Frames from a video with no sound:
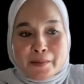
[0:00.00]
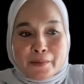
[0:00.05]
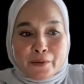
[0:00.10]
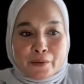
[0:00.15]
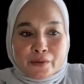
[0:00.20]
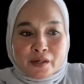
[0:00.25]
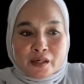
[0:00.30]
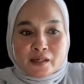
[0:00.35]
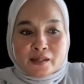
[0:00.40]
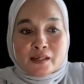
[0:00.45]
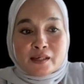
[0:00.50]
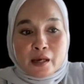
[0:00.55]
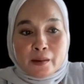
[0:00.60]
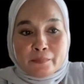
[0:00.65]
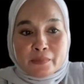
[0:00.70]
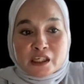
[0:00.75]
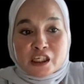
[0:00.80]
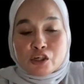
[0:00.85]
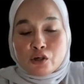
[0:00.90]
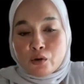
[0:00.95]
Okay, the
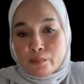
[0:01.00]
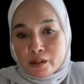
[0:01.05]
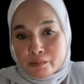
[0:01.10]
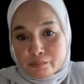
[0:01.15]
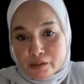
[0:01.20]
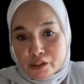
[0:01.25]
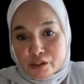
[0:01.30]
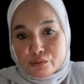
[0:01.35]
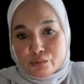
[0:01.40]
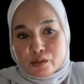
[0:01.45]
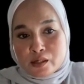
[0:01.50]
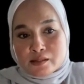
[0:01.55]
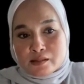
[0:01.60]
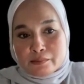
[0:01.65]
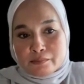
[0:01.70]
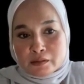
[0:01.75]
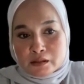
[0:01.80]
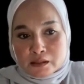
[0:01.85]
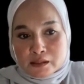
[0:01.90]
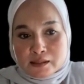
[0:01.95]
company commitment to
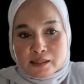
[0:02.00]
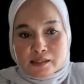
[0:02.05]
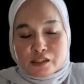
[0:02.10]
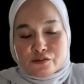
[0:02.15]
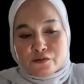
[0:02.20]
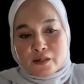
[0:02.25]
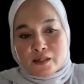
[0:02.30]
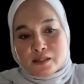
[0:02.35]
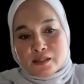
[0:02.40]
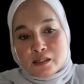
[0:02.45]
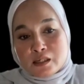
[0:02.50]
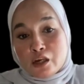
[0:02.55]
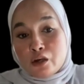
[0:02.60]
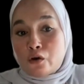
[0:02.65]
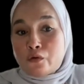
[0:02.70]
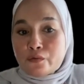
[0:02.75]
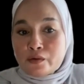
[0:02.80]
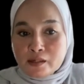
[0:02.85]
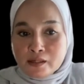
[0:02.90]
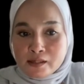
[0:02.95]
customer satisfaction and
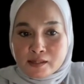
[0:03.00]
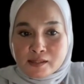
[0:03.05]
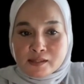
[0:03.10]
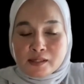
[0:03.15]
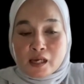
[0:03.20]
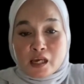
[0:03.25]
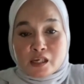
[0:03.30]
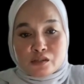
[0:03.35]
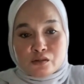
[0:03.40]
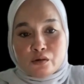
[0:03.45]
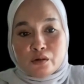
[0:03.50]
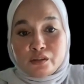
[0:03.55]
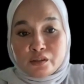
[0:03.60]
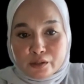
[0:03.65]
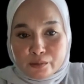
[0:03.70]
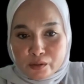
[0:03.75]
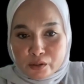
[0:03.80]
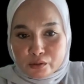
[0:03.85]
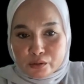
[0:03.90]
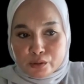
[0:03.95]
convenience has
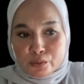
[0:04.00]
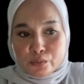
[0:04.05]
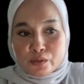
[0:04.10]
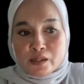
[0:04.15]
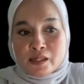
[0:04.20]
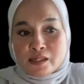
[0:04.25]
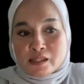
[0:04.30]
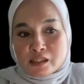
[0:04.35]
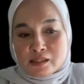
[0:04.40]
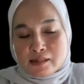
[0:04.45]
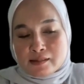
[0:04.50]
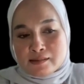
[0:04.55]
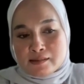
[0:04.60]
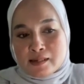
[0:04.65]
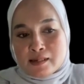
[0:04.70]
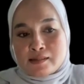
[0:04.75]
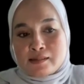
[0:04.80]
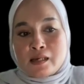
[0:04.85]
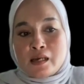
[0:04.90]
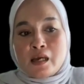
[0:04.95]
contributed to its
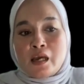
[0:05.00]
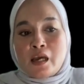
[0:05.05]
success